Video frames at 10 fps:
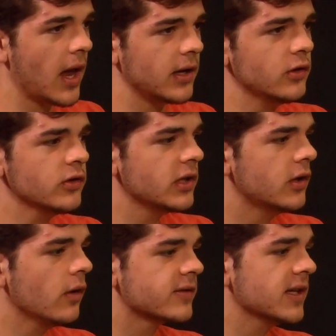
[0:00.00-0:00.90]
And usually you
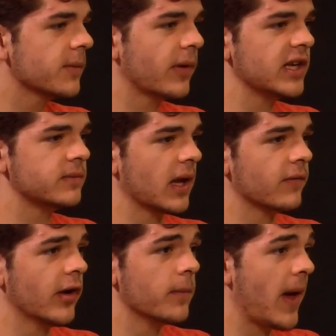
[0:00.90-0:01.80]
don't see the place like
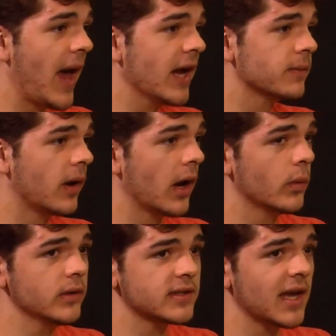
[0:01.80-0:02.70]
very packed, but I
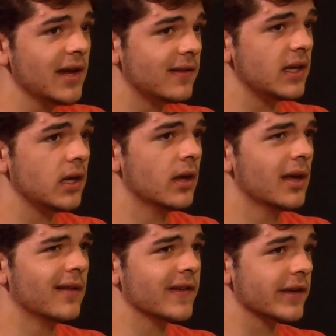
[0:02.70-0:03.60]
will say the
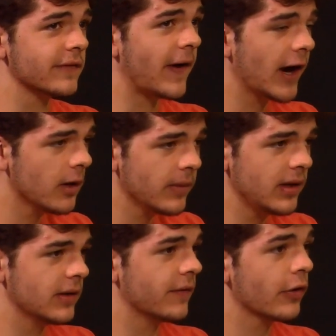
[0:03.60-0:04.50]

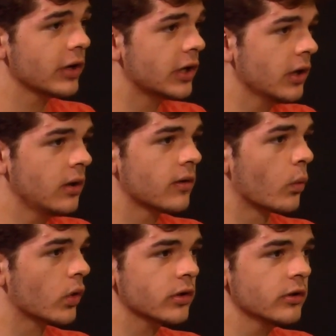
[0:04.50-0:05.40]
environment, very good. The
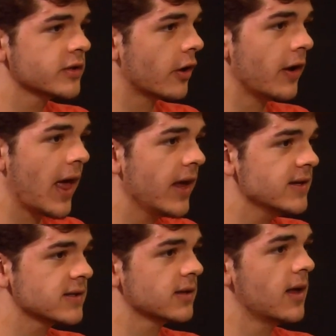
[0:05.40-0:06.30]
workers are
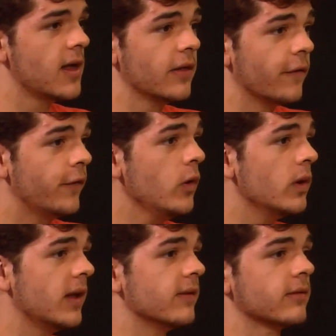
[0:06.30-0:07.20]
nice. The food
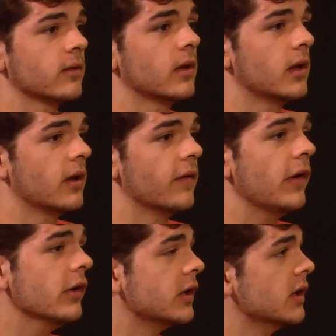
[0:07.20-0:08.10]
is
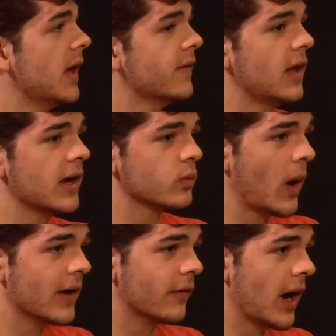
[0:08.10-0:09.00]
very good. They have a nice
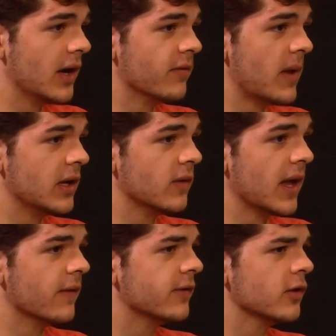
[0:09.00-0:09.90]
wide variety of menu. They
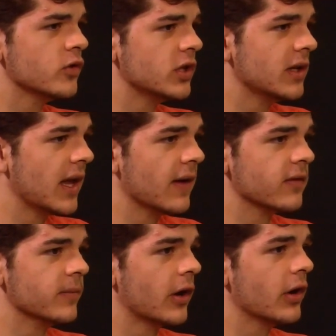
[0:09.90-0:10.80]
have sushi. They have
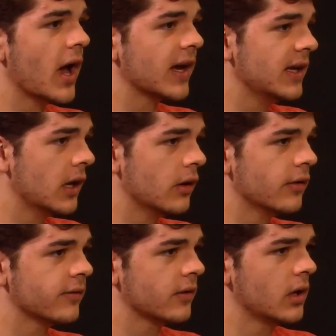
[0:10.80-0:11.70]
some teriyaki dinners.